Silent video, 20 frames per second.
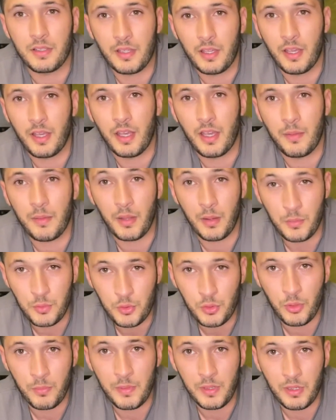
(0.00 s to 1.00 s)
And I'm
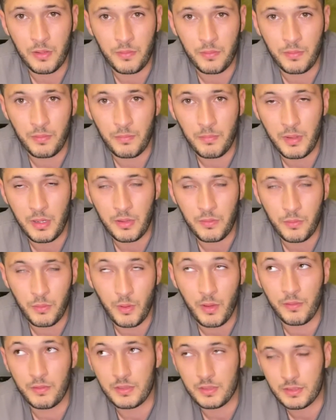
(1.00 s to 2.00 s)
sure many of you
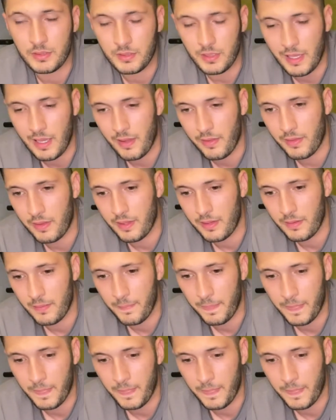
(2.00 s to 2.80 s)
others out there,